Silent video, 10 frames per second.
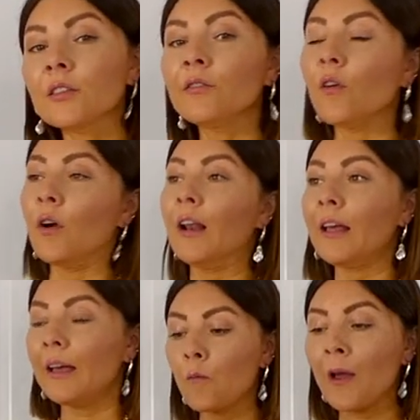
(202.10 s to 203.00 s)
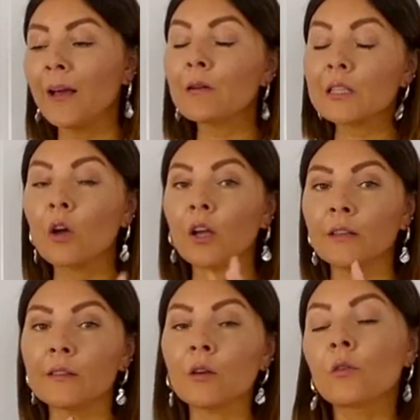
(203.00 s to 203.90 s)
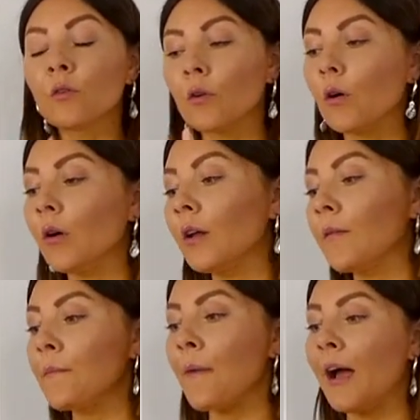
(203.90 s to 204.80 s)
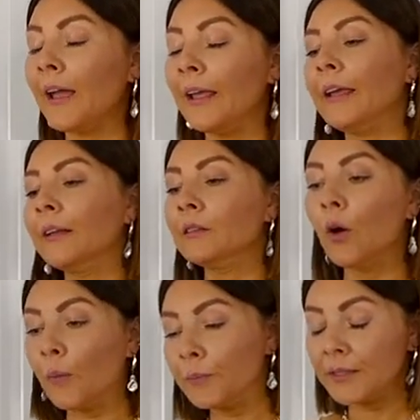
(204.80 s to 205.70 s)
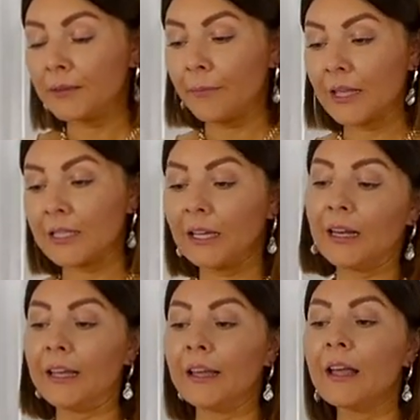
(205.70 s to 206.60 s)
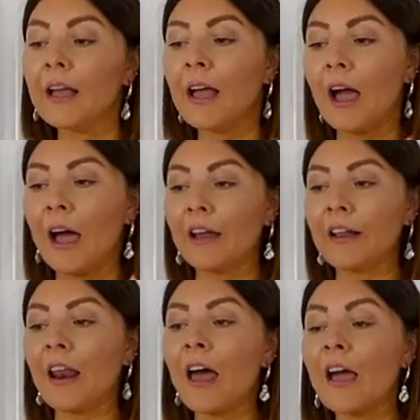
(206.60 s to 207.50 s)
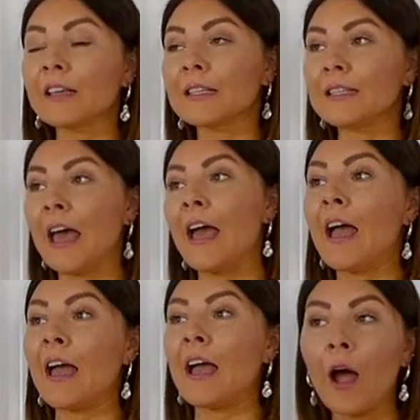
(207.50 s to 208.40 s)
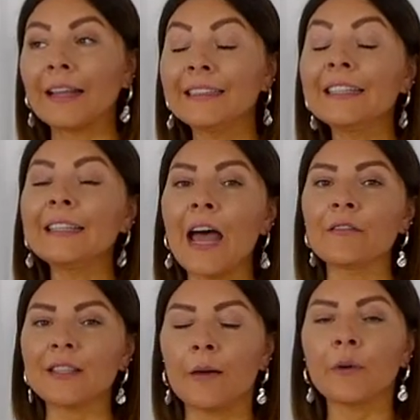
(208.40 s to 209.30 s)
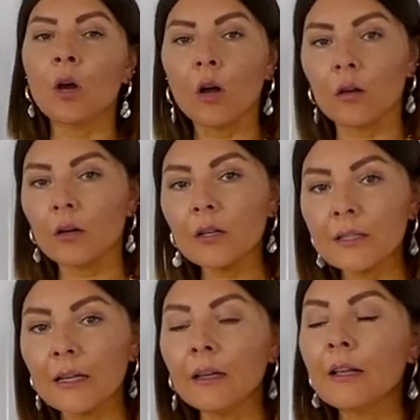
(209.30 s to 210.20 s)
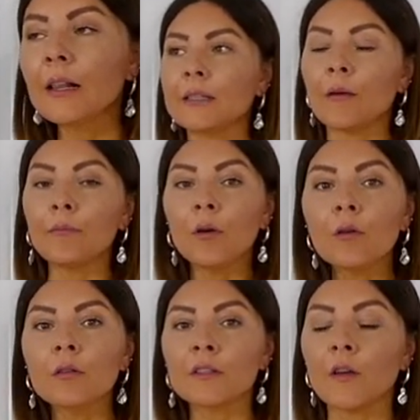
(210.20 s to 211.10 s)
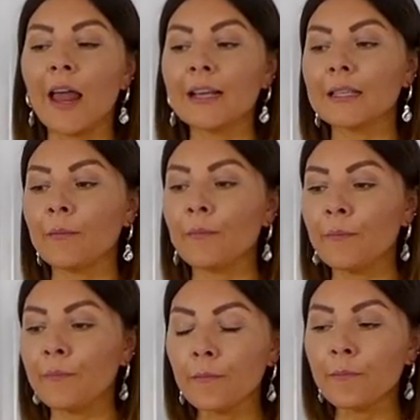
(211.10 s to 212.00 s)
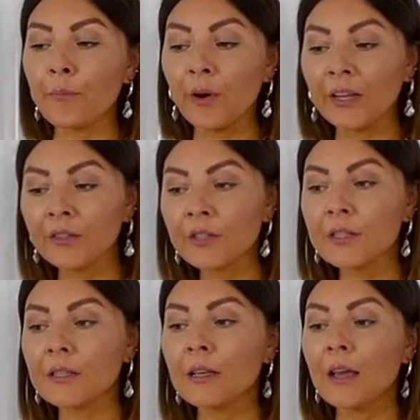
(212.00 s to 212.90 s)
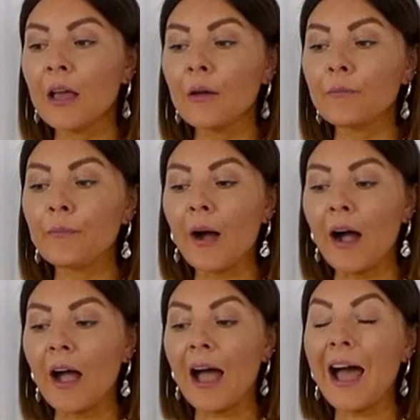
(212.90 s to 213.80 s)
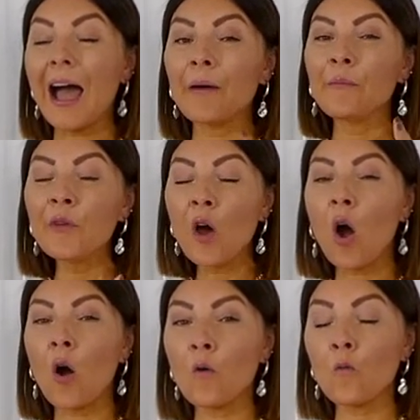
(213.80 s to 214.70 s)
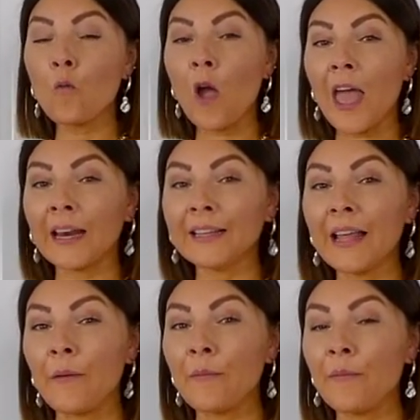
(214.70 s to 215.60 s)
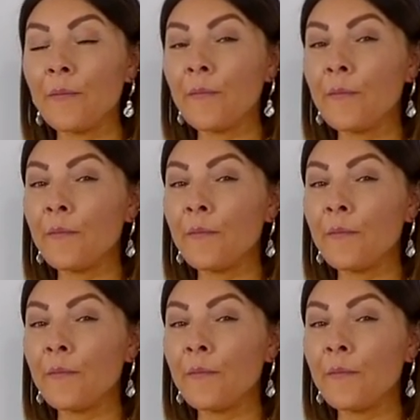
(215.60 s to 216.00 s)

of all when I was going through all my tops basically I realized that I did have some colors, some blues or like some prints, but I'm not wearing them